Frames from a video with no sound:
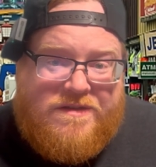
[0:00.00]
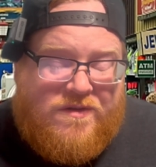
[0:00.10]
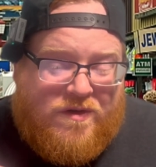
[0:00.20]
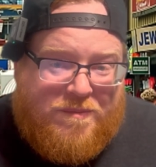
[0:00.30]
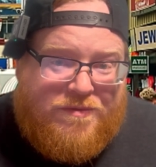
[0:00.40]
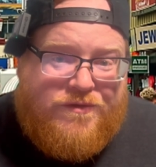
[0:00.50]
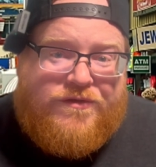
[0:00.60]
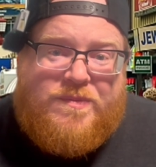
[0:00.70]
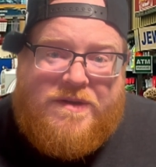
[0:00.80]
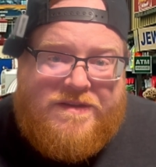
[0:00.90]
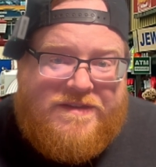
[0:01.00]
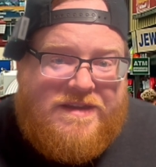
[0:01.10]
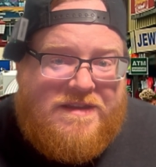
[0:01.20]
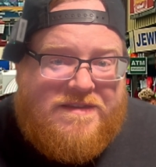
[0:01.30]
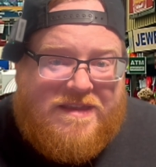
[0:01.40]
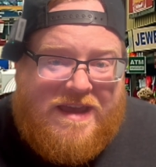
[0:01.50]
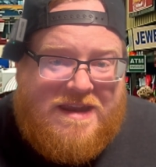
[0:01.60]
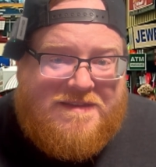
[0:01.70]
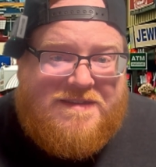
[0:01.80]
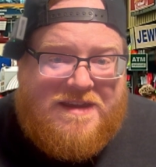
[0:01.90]
or Bruce Springsteen's
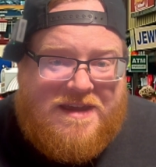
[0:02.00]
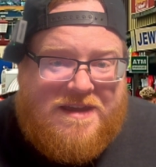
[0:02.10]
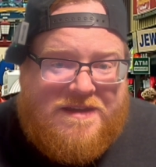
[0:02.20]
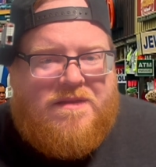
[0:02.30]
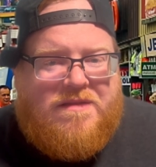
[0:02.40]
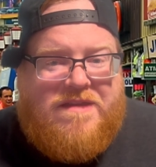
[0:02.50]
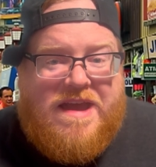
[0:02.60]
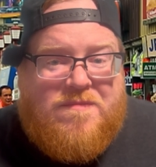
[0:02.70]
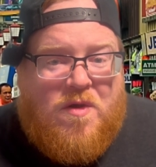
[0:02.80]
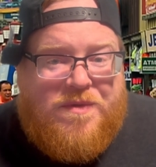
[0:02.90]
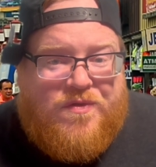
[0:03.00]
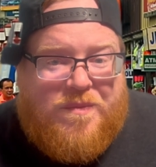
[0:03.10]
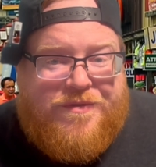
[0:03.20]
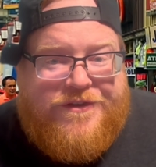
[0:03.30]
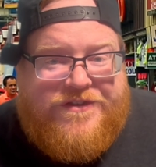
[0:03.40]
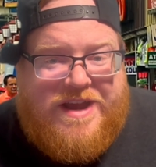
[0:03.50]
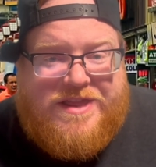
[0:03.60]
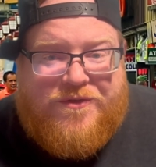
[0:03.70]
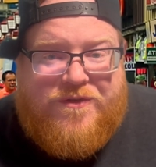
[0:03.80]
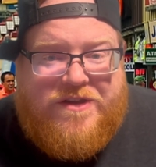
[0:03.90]
Atlantic City, take a moment to appreciate
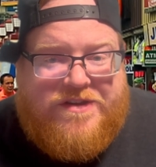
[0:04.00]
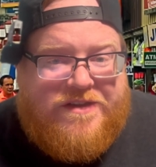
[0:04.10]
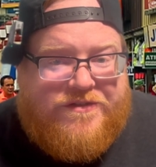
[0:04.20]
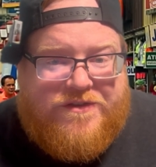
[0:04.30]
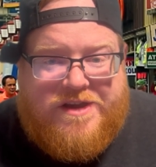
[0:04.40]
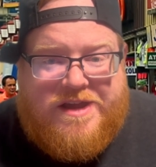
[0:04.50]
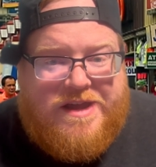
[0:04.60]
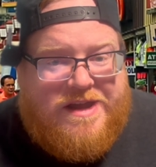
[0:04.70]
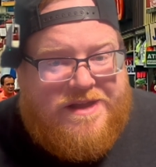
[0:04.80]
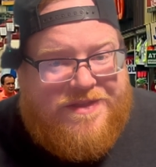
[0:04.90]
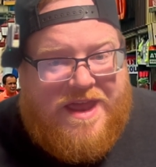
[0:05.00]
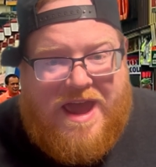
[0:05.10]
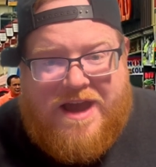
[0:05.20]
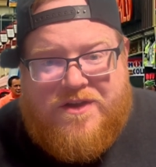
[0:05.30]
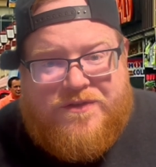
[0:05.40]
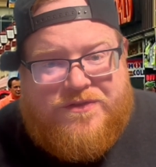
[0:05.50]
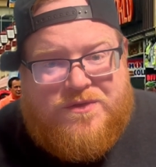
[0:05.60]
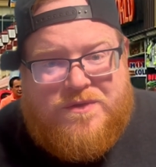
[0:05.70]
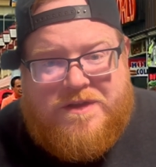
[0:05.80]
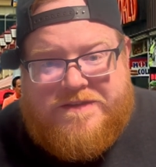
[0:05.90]
the rich history that echoes
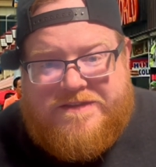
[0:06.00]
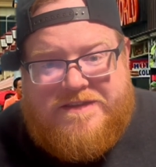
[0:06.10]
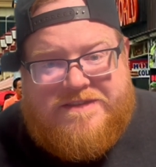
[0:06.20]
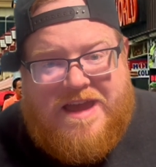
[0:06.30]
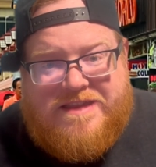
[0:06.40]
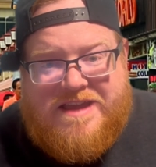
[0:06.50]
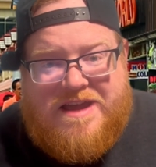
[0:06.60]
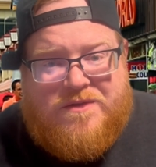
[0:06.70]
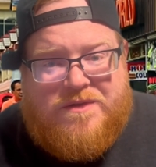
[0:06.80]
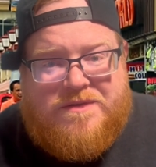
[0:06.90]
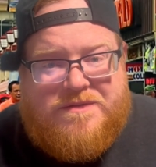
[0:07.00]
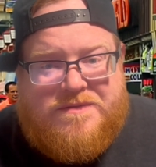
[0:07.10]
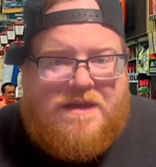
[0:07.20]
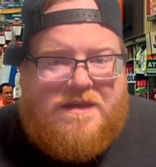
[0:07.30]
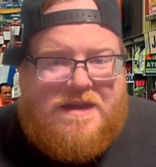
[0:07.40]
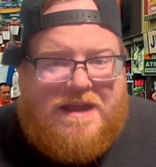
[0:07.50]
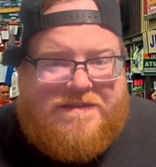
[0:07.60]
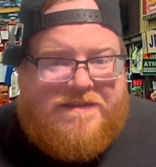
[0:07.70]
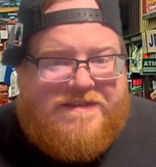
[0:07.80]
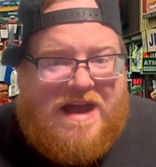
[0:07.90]
through this seaside town. It's
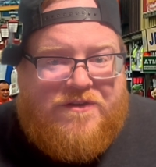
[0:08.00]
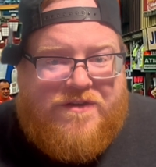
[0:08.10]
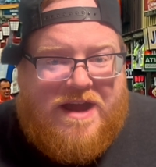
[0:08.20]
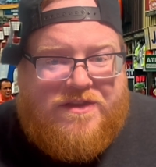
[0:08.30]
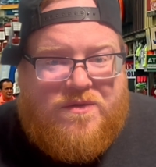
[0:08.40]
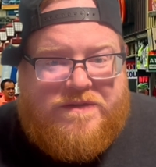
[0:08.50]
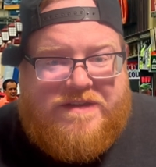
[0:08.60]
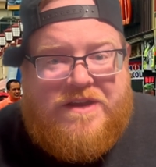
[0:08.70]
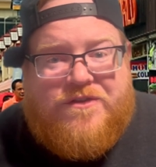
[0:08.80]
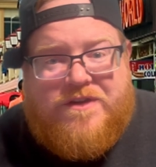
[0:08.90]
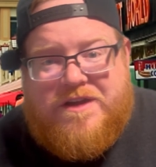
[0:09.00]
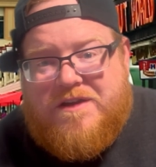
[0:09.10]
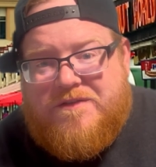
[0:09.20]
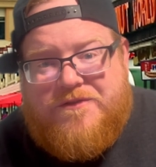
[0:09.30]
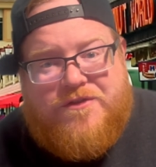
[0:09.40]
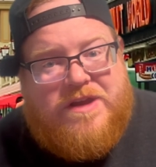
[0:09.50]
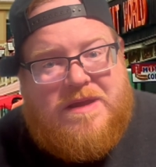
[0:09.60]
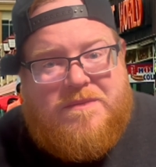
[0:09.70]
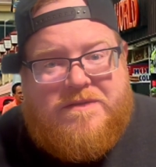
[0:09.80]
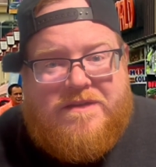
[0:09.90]
the soundtrack to a century of
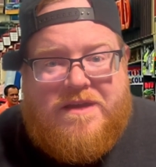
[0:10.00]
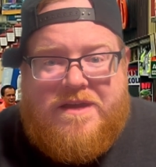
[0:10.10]
dreams,